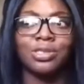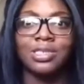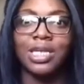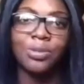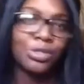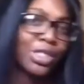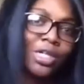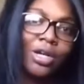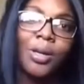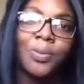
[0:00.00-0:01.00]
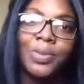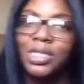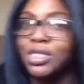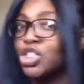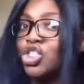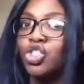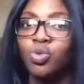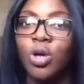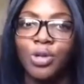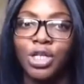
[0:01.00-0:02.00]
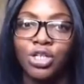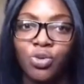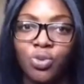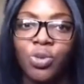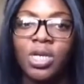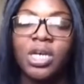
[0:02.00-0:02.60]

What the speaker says: the day was gonna come, because you already knew